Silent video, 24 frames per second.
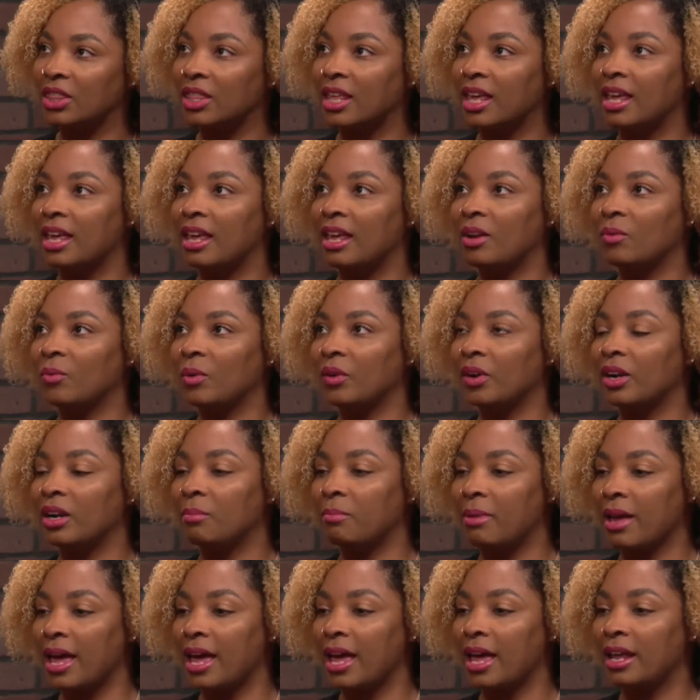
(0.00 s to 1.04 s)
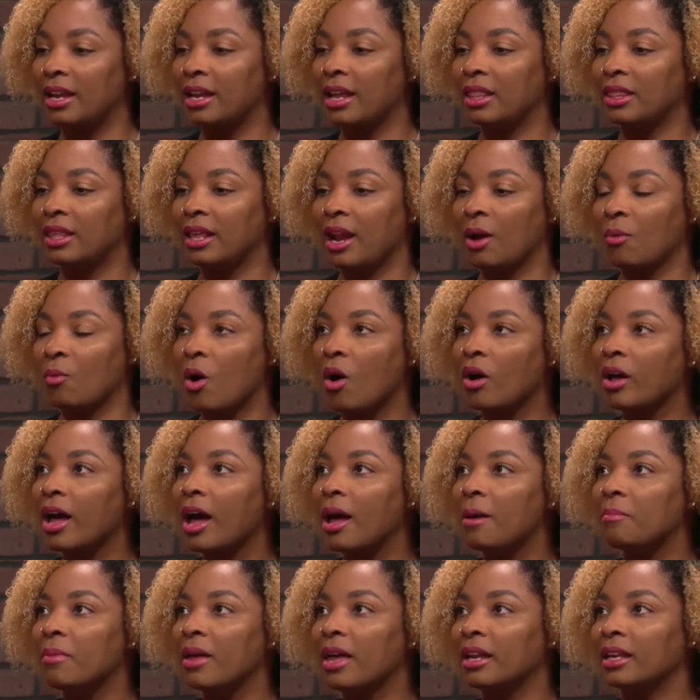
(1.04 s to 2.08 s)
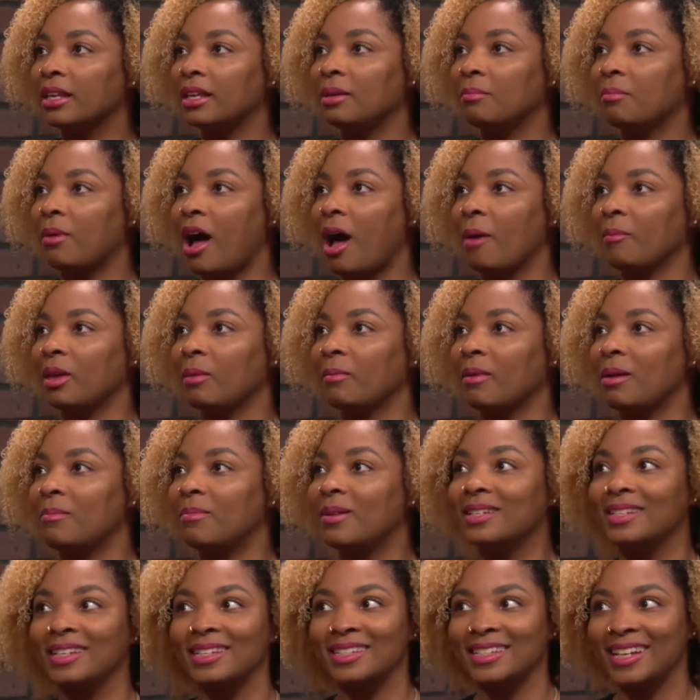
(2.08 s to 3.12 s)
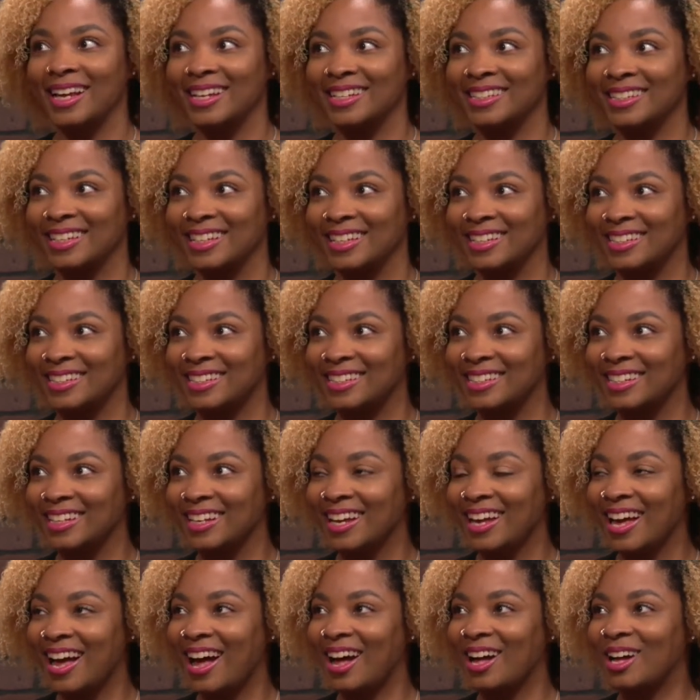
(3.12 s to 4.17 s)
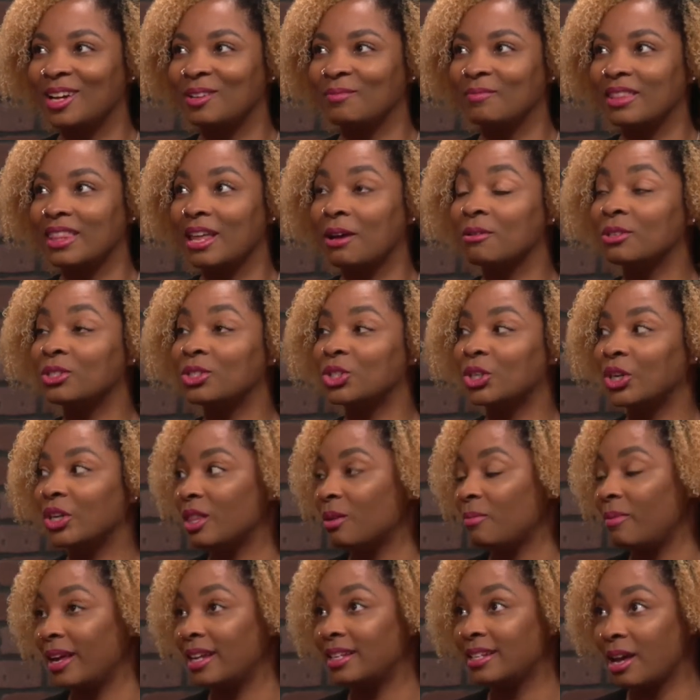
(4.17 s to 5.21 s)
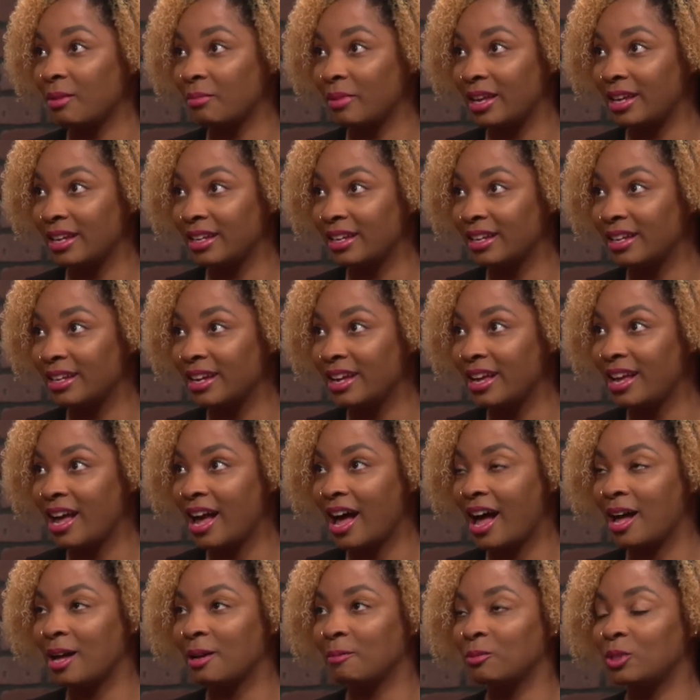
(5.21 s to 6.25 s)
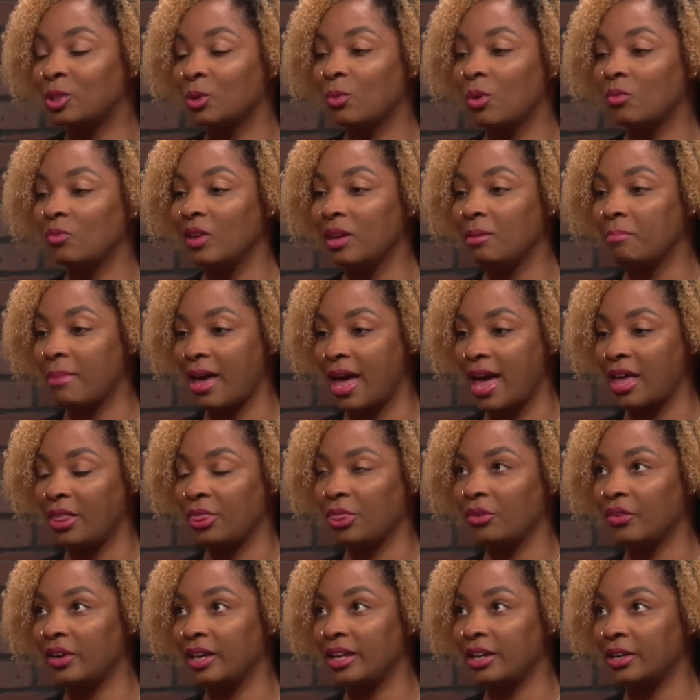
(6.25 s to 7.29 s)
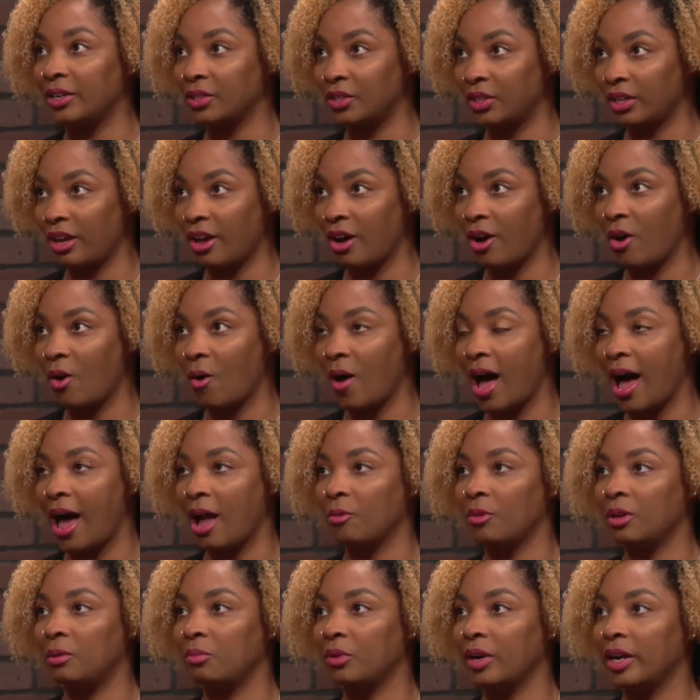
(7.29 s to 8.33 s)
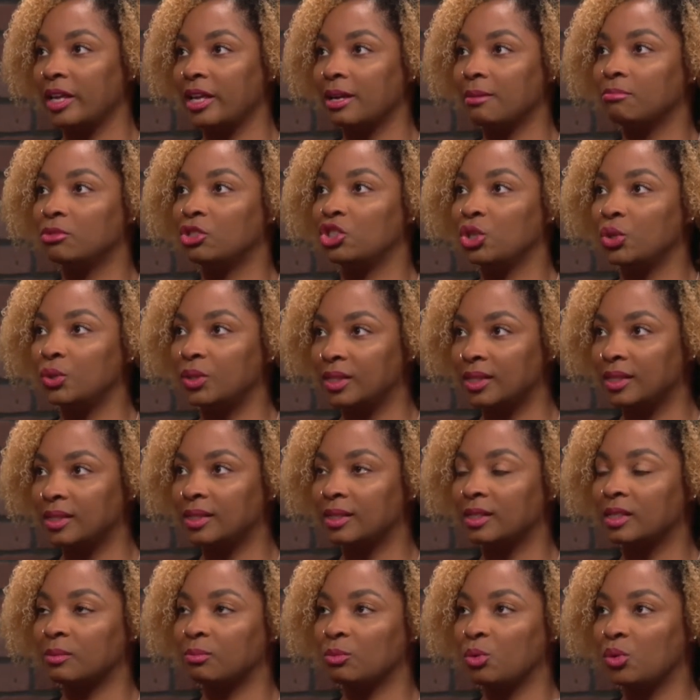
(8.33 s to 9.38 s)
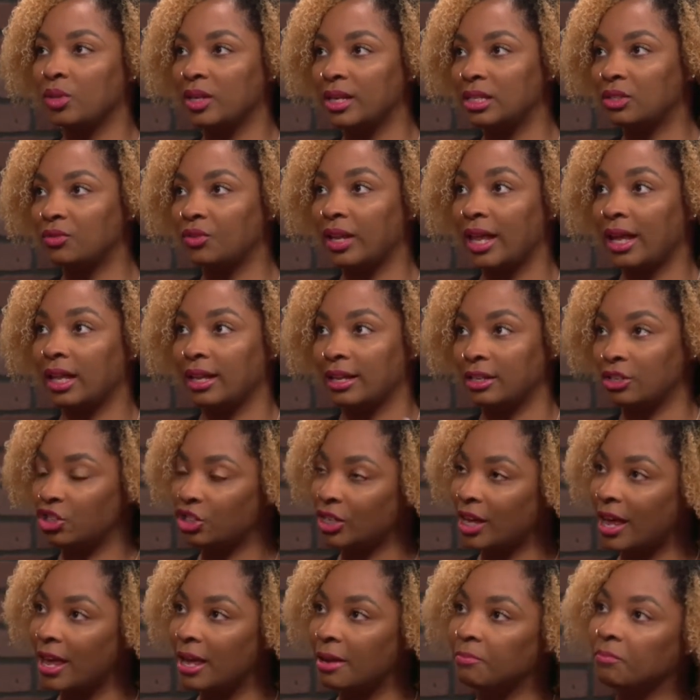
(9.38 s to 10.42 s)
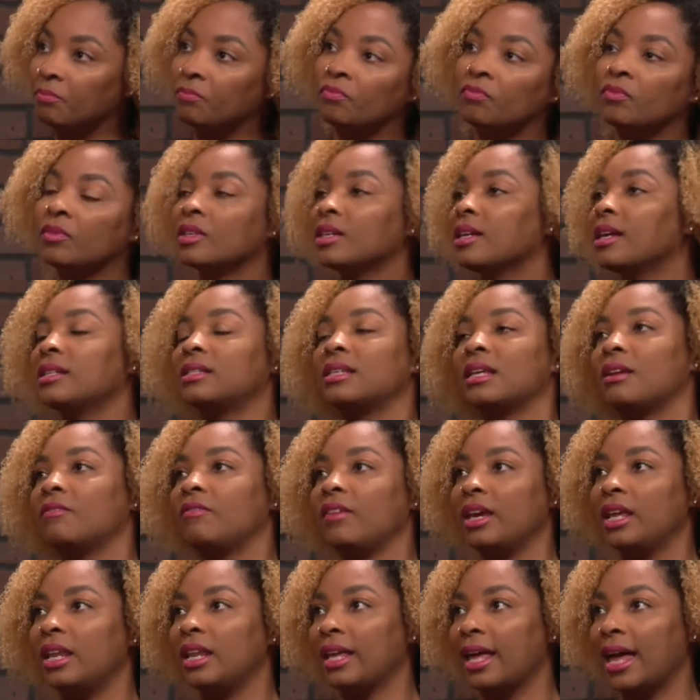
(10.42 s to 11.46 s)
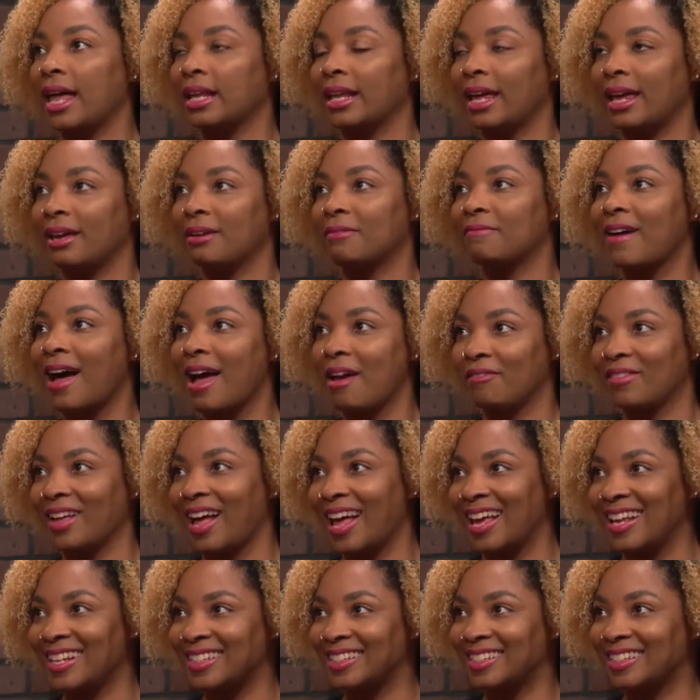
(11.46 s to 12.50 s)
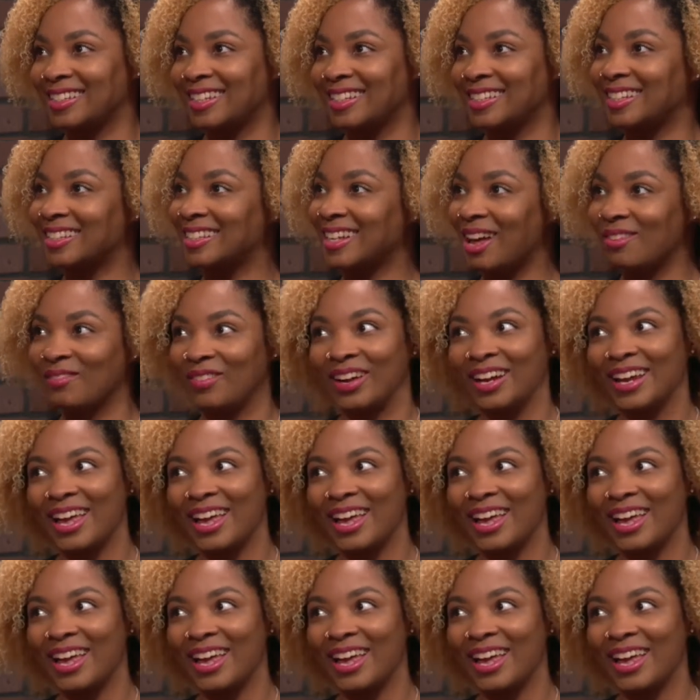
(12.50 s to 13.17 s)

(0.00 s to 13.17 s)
then okay. we were in bed, and then I woke up, and he bought me my business license. All oh, um, right. Um, and that was during the pandemic. Um, okay. So when met three years ago, I would bring him juices mm-hmm. and smoothies for like lunchtime. Okay. Instead of eating at like Five Guys, because right. very